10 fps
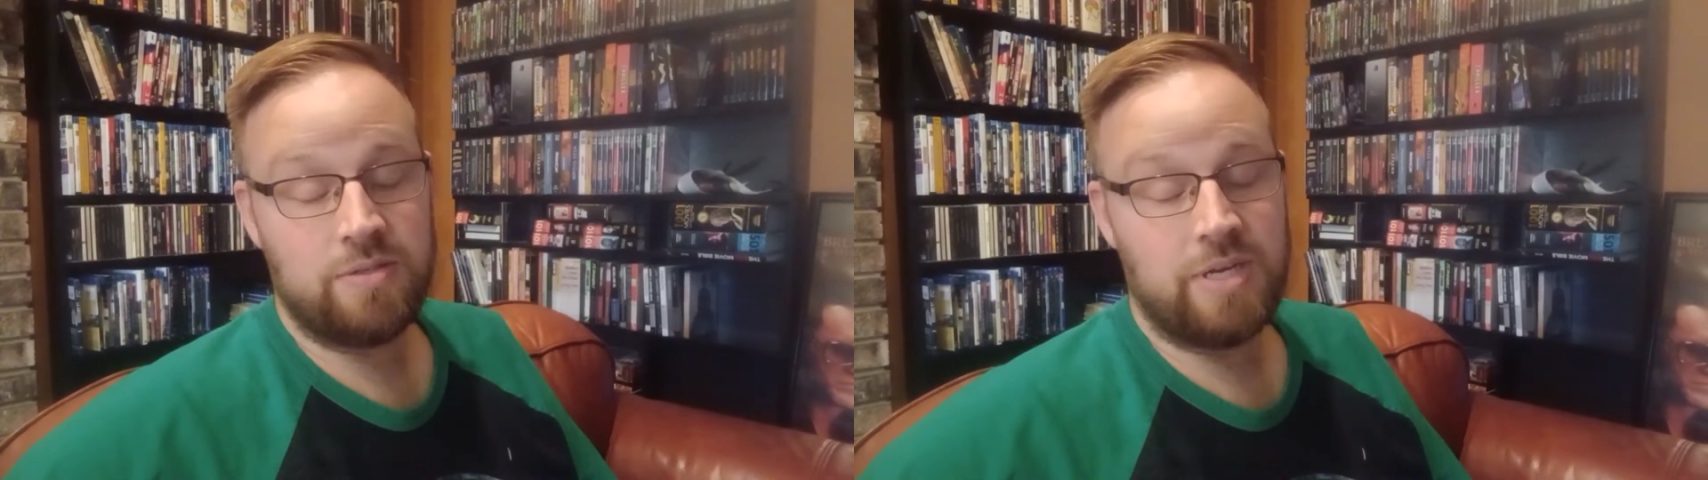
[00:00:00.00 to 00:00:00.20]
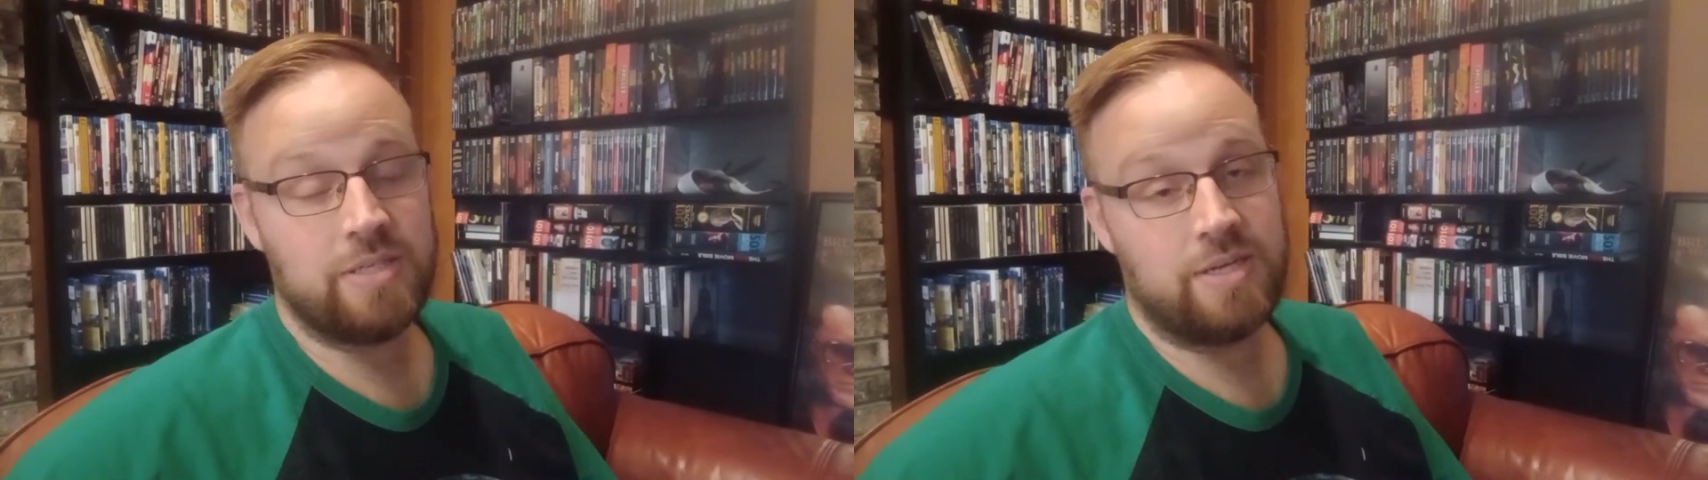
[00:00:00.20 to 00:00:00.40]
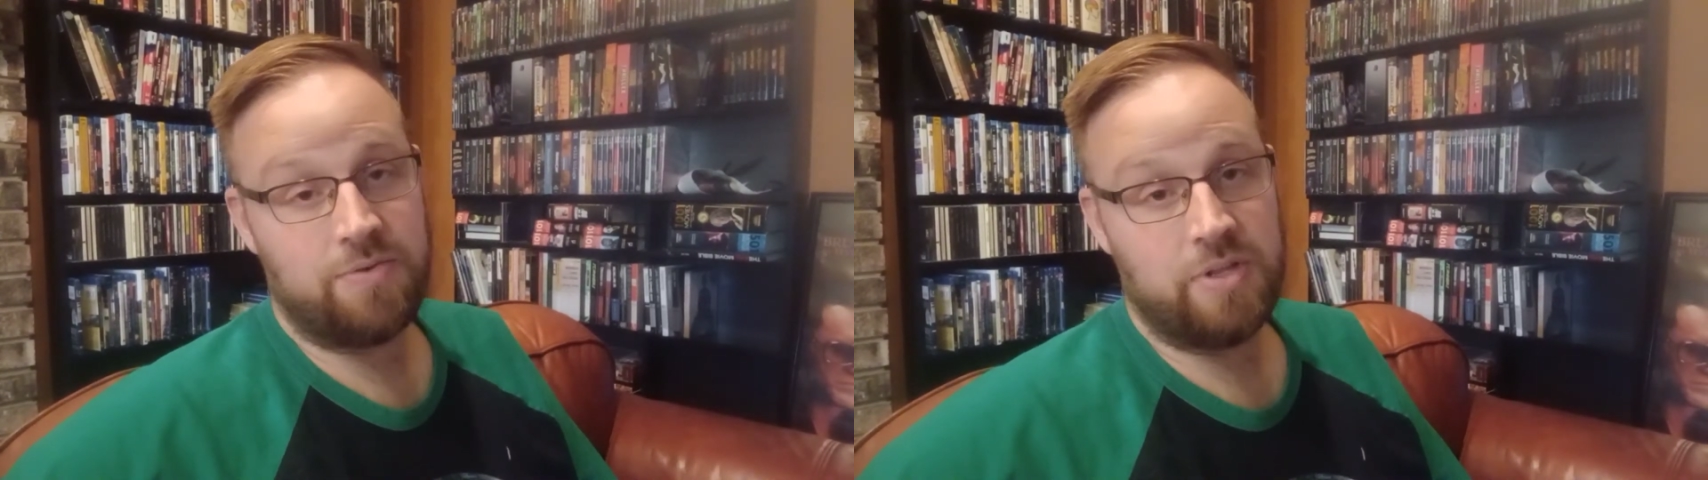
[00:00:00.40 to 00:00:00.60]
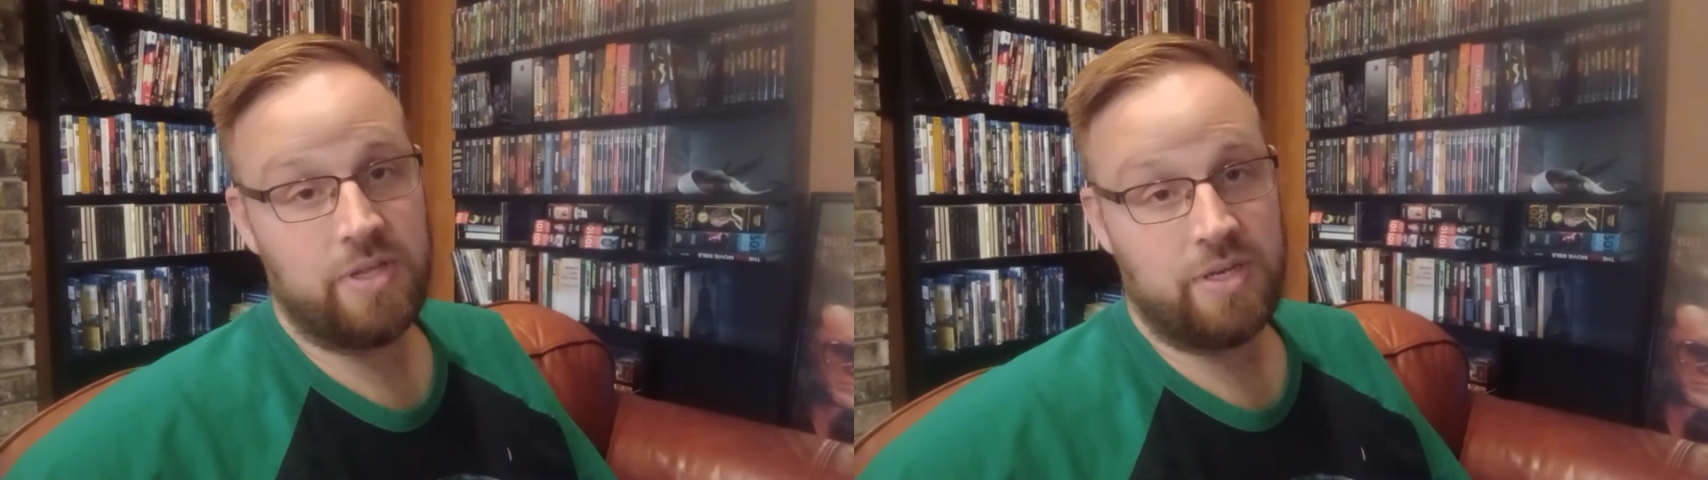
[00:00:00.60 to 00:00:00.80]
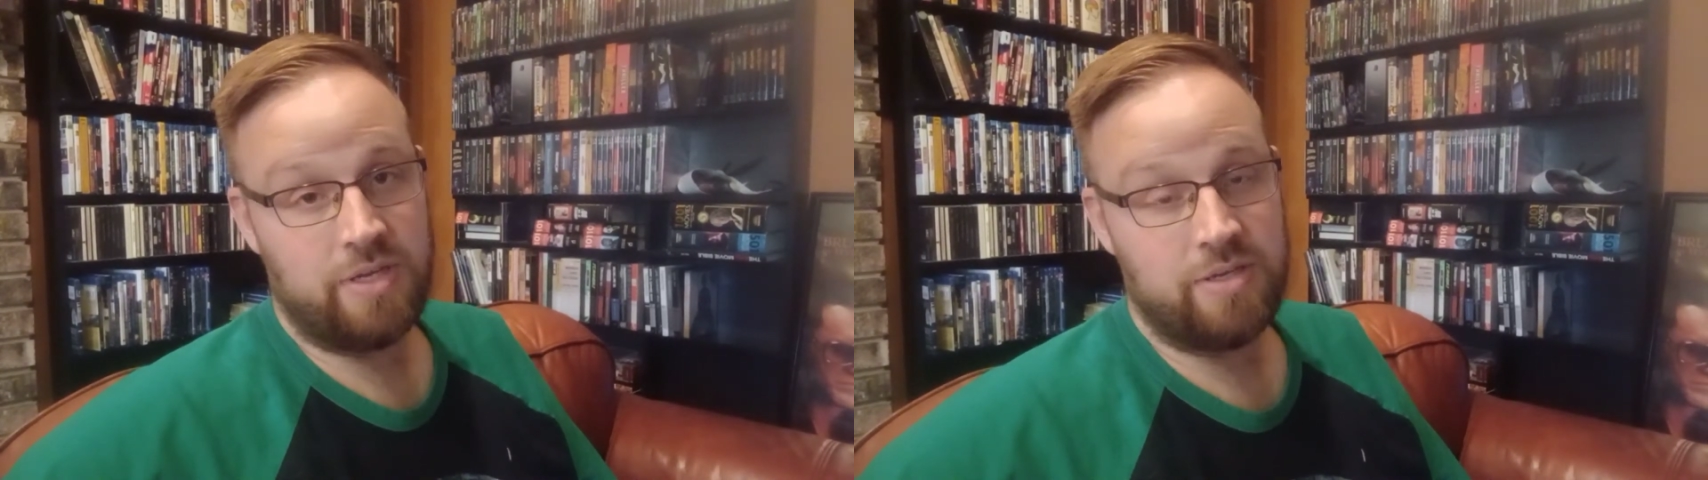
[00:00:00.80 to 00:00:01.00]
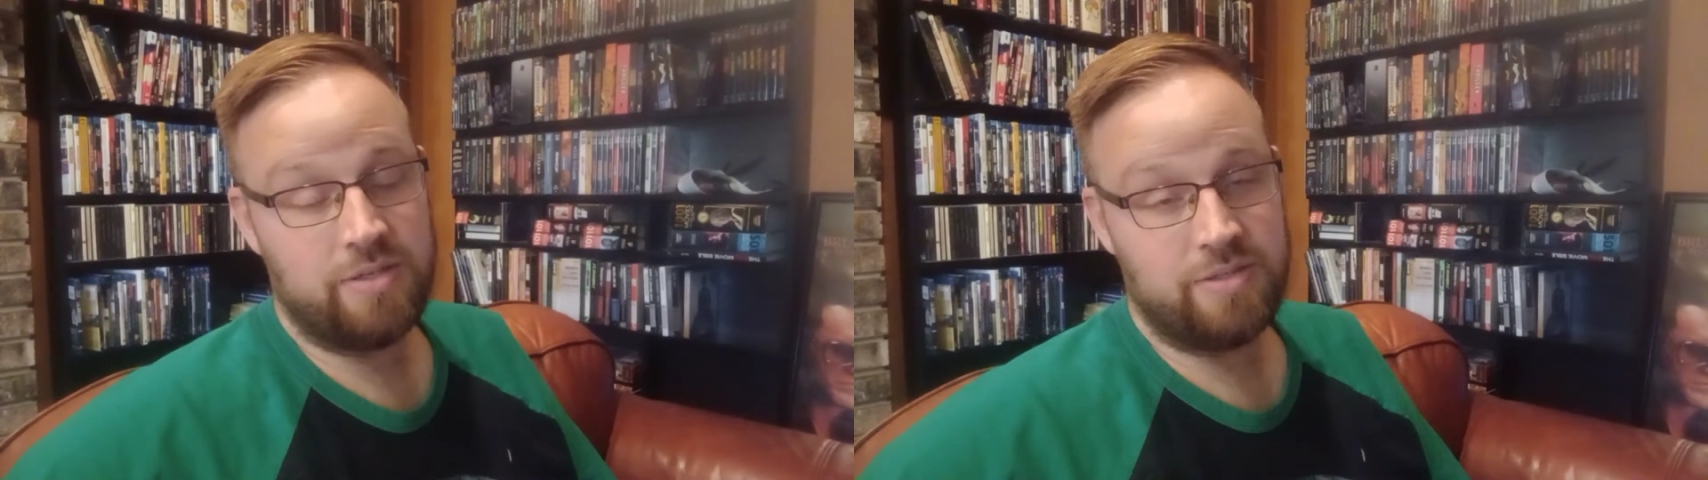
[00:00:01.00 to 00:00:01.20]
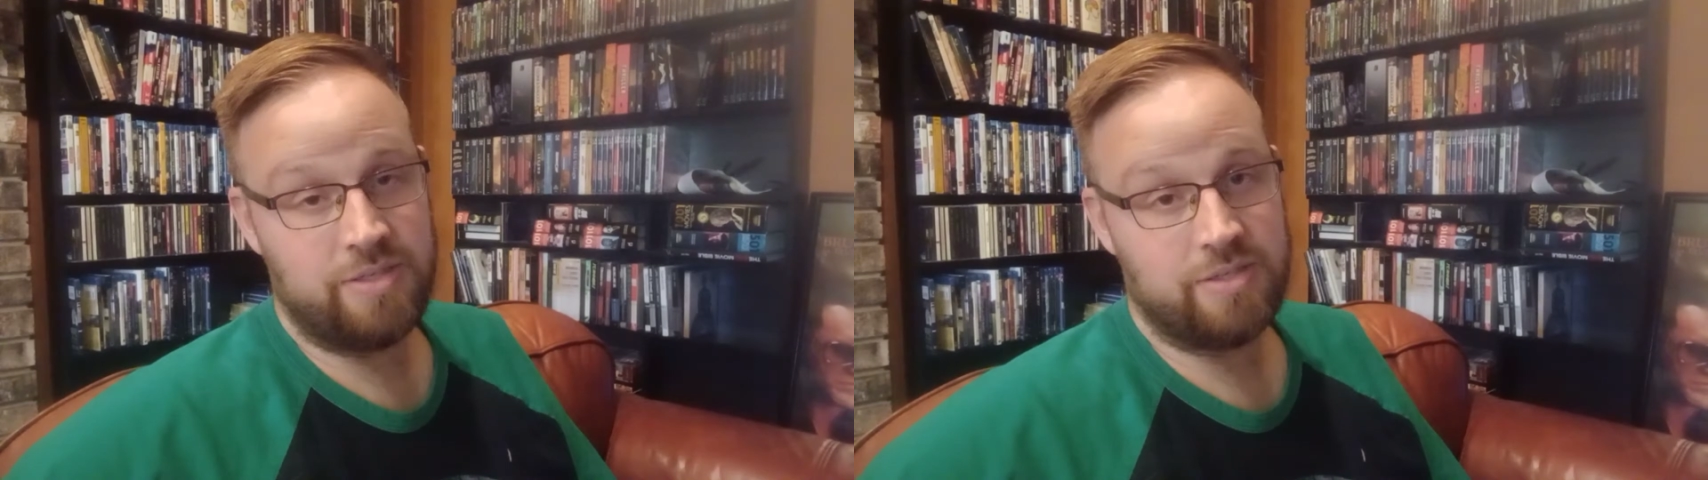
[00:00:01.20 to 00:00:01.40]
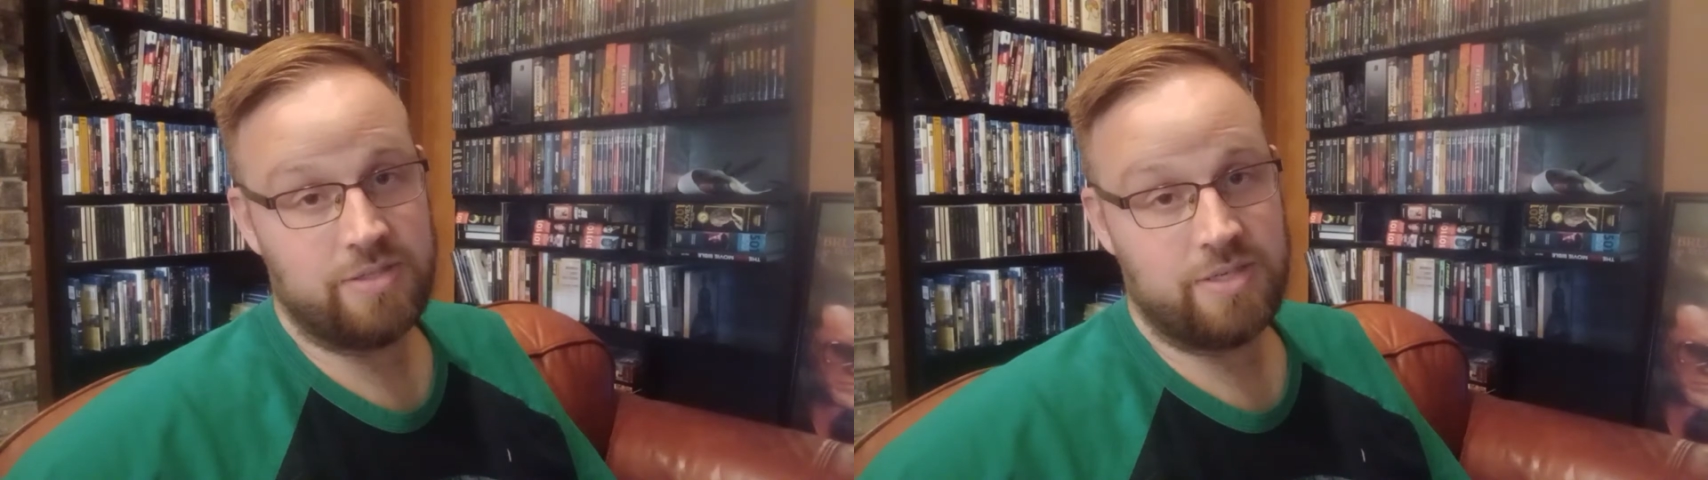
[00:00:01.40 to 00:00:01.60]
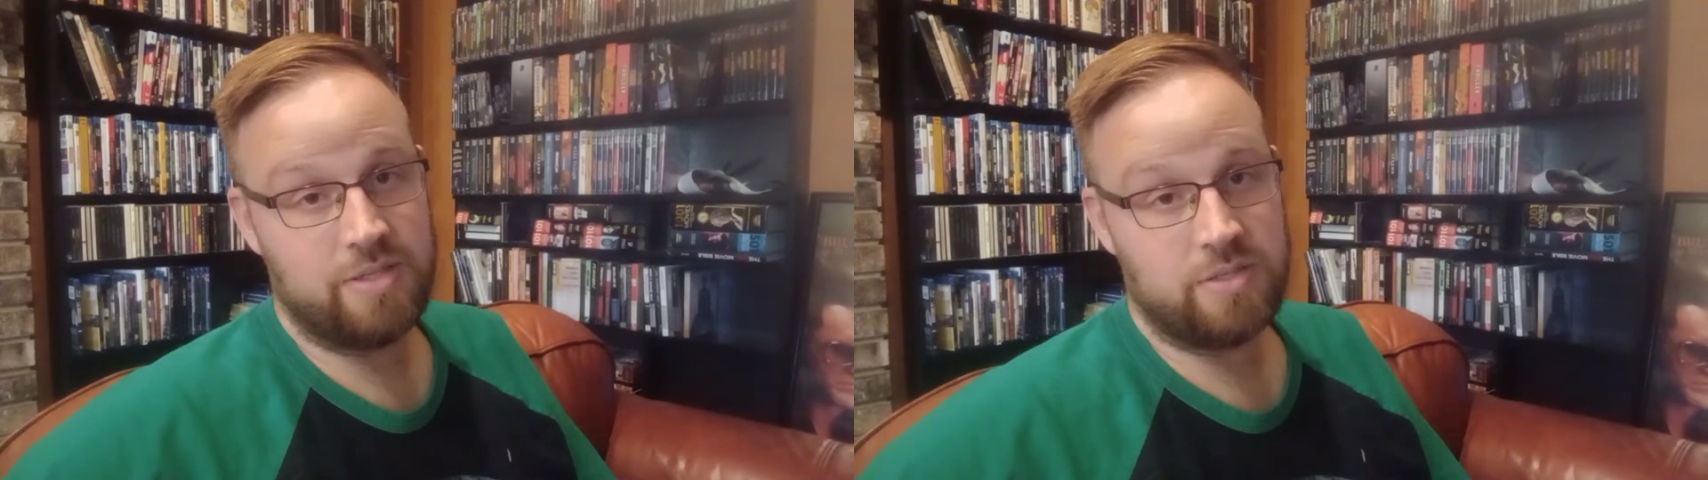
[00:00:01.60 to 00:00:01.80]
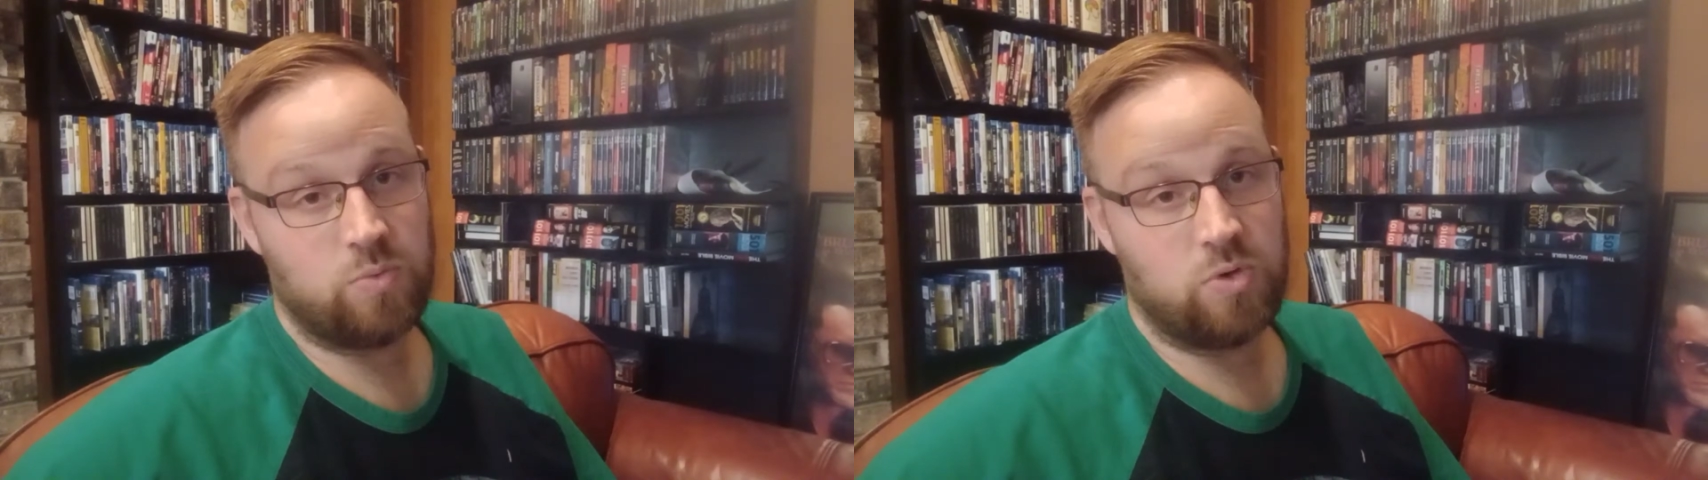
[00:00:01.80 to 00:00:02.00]
as everything is in
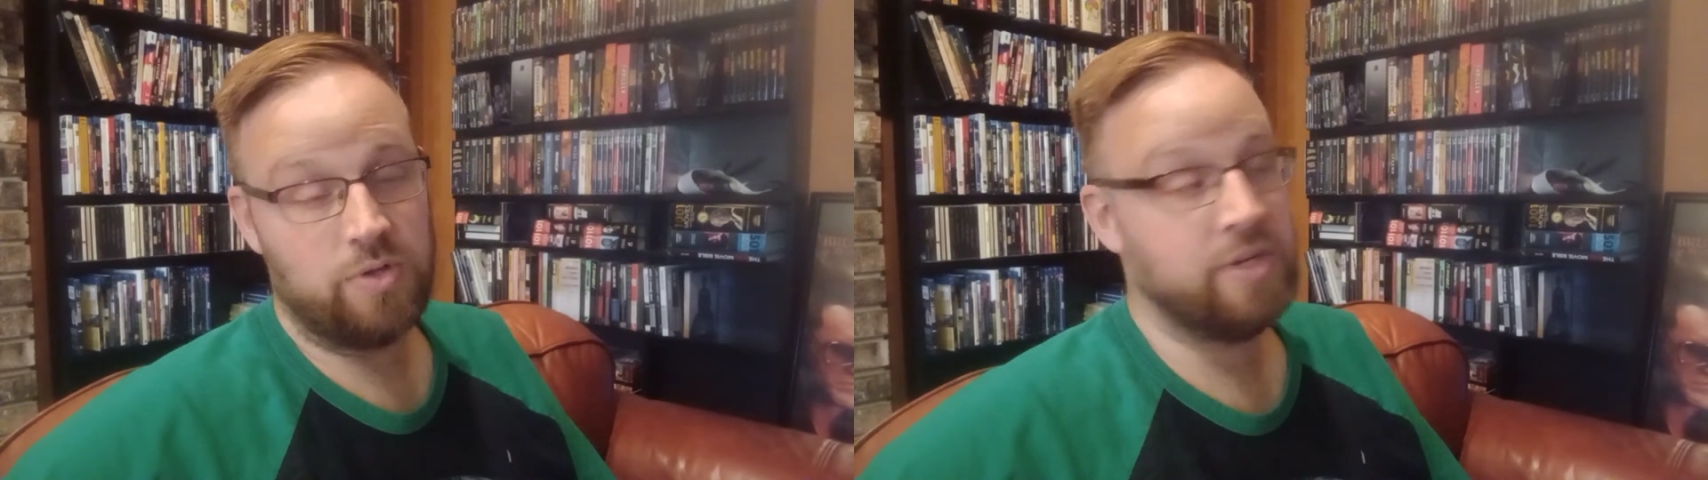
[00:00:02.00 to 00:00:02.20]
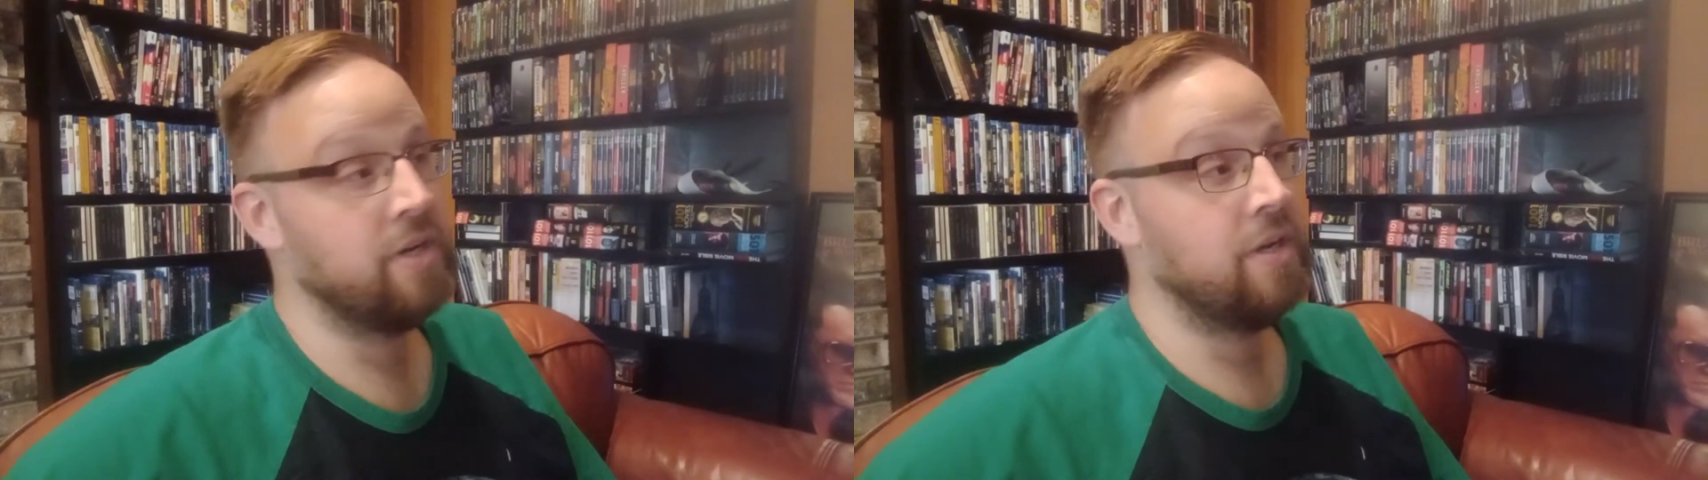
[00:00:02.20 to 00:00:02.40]
this world.